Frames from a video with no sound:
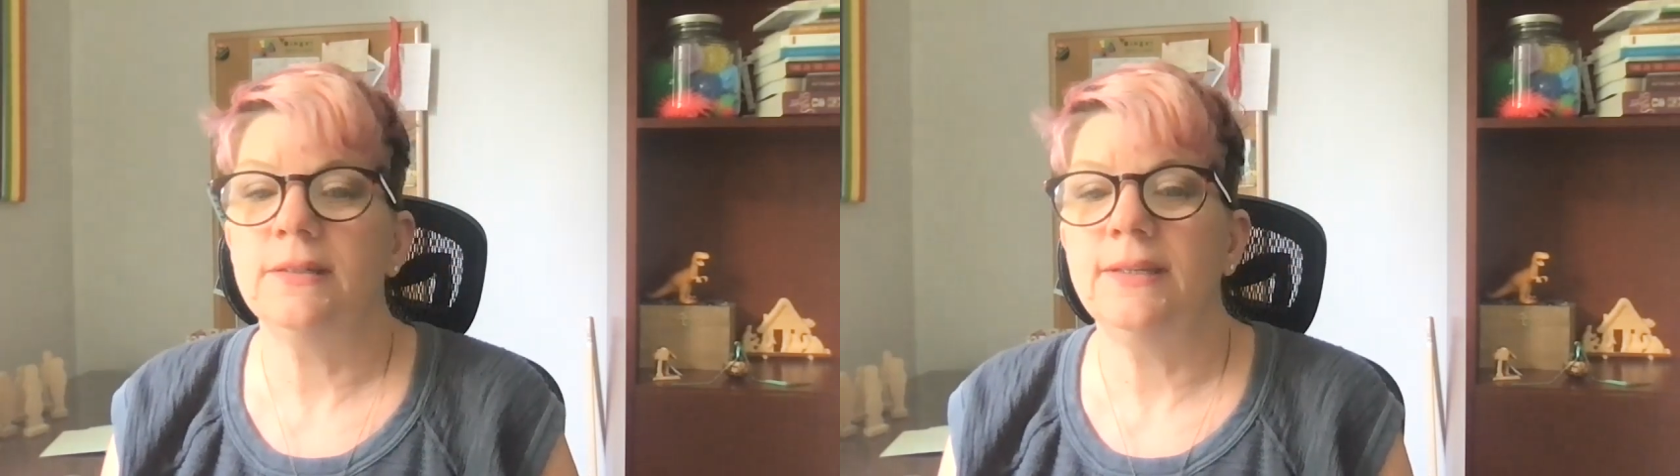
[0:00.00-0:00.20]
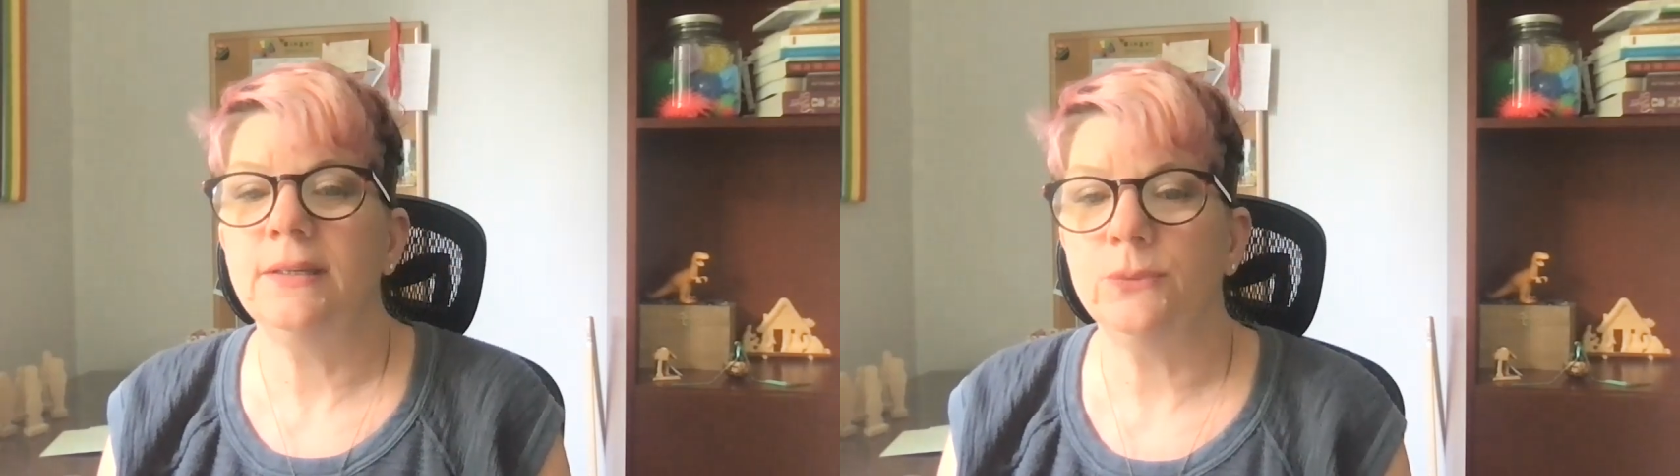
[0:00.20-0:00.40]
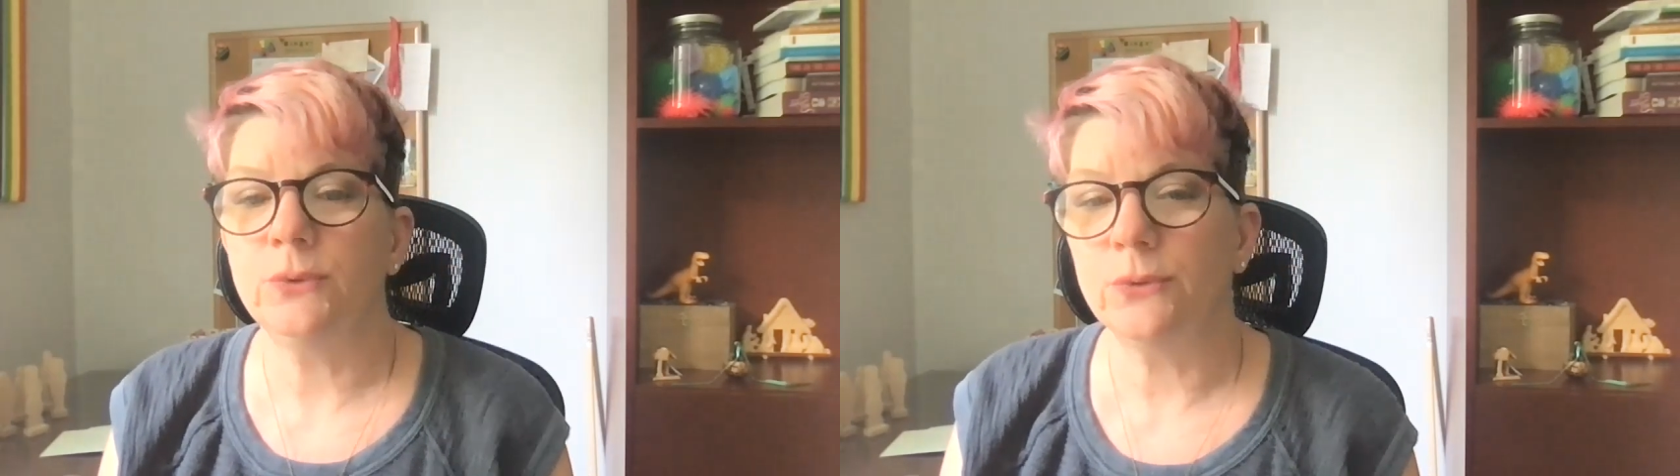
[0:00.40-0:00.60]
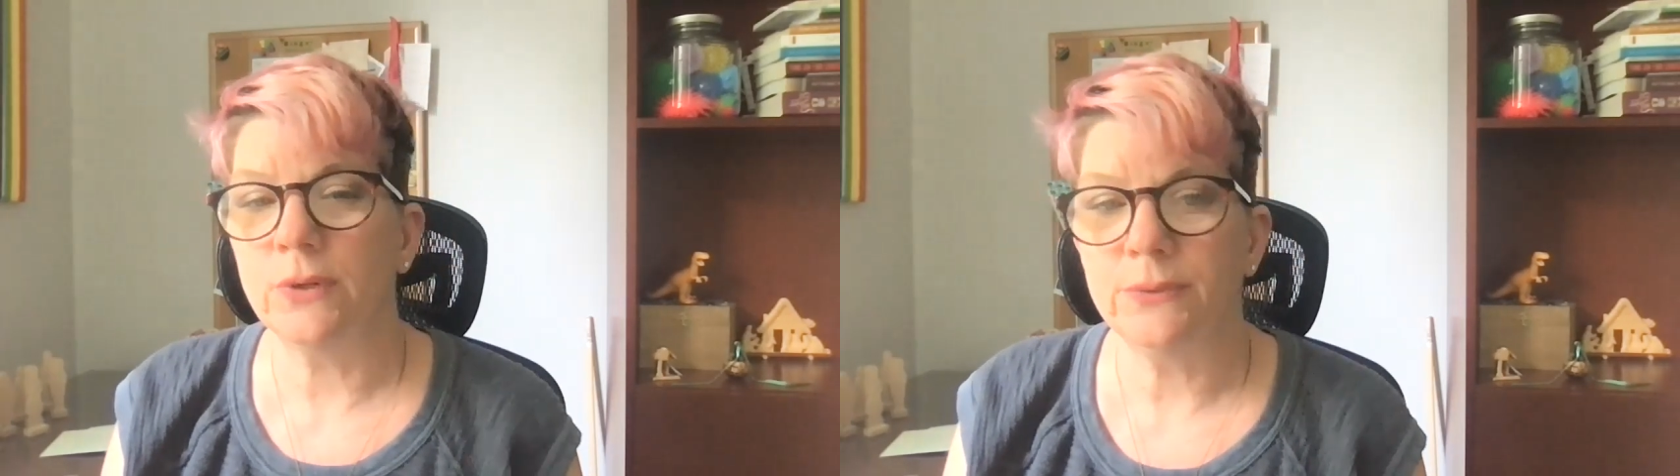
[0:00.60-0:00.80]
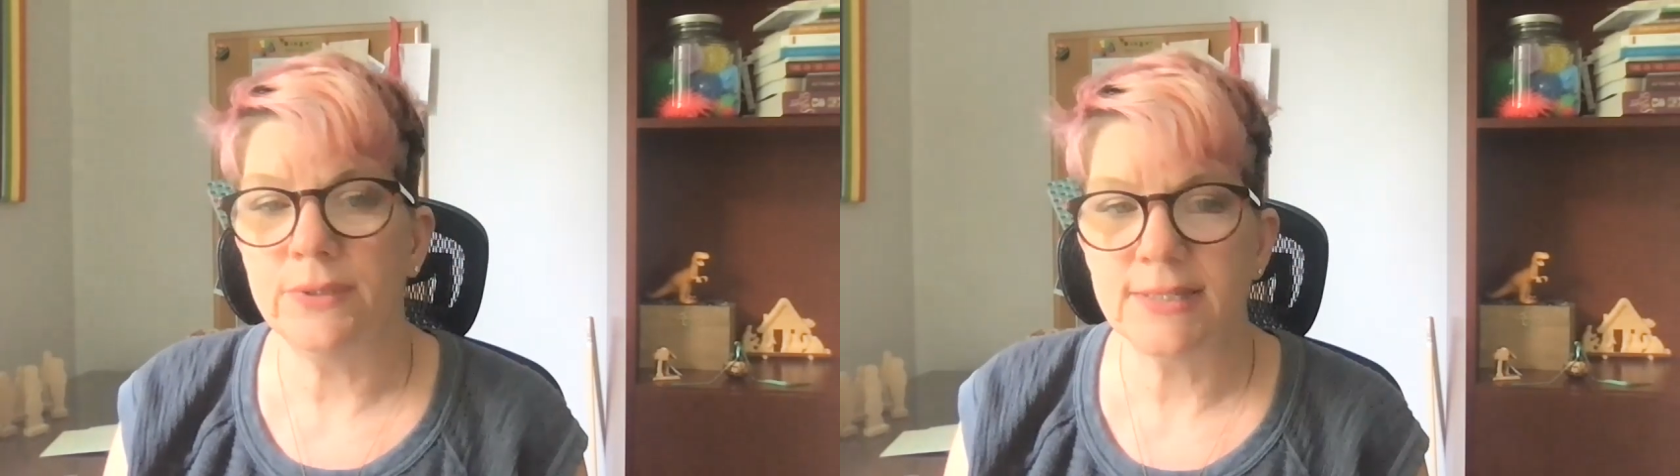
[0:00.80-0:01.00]
it will
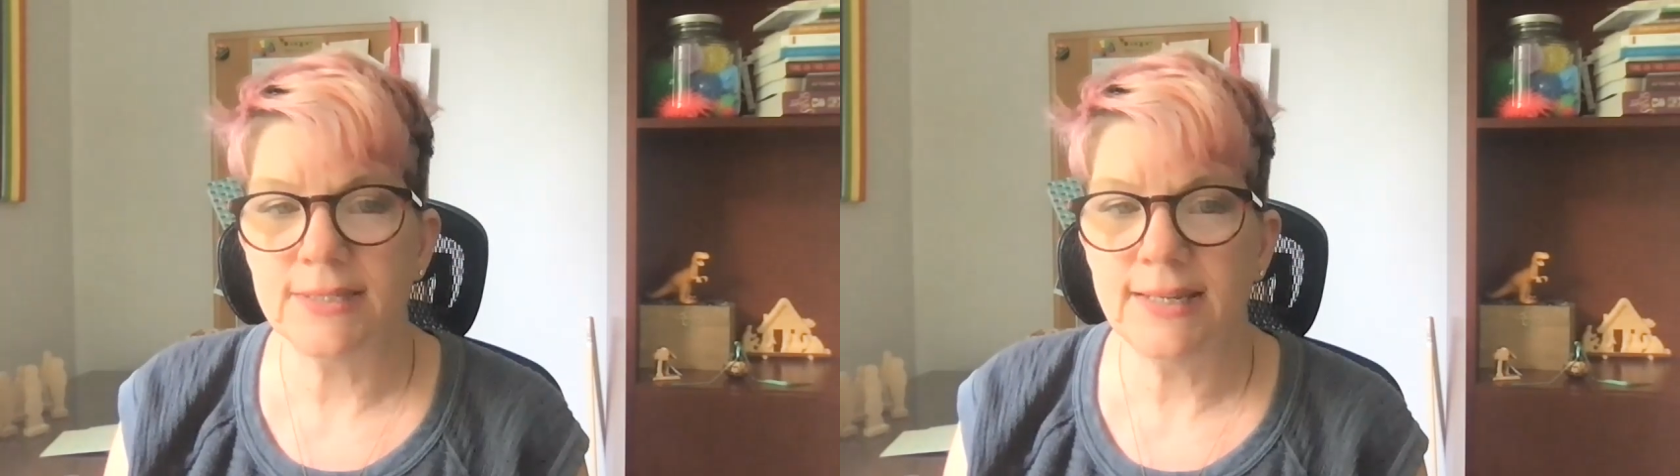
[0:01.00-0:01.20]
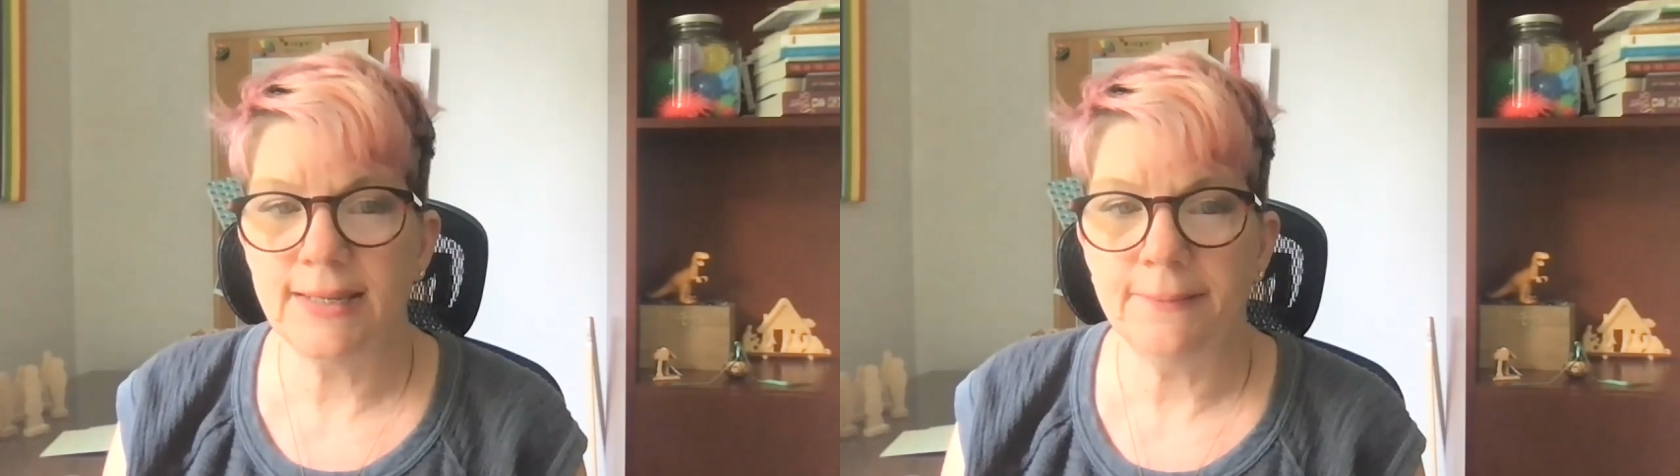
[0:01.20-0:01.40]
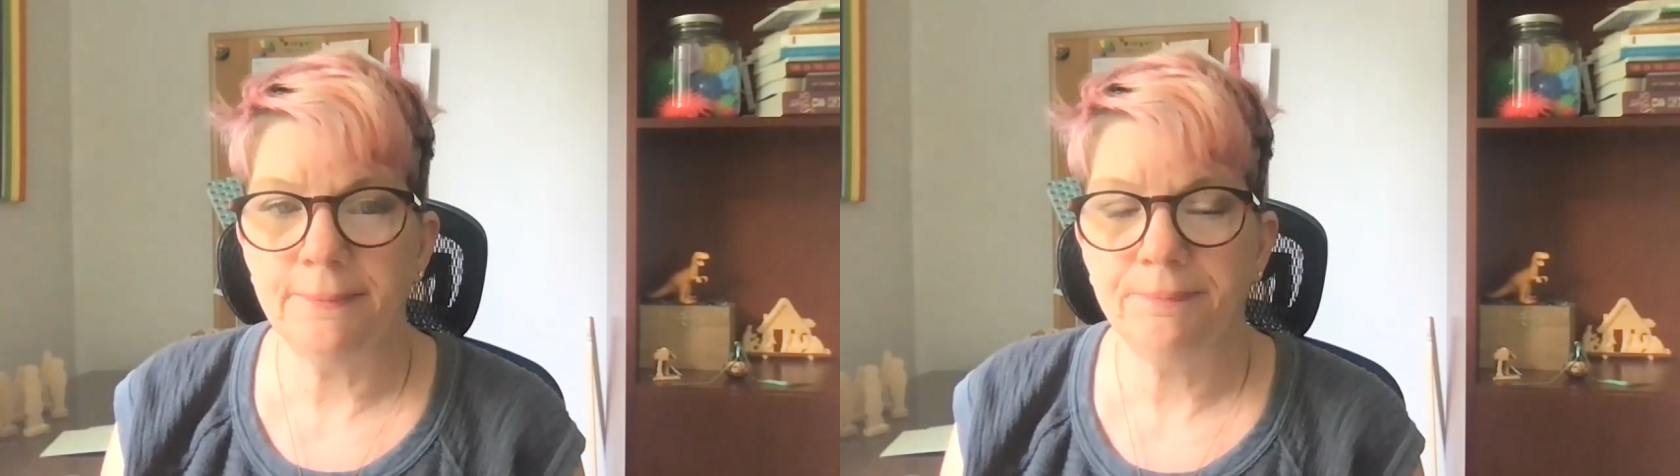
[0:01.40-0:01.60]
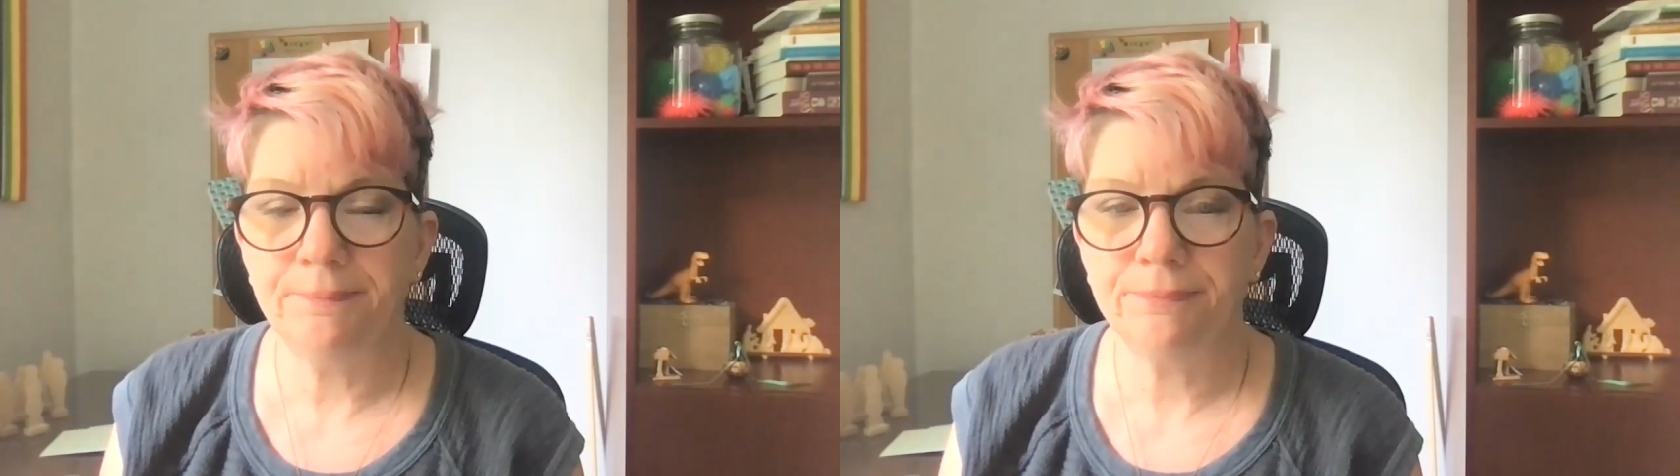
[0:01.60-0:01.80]
grow instead.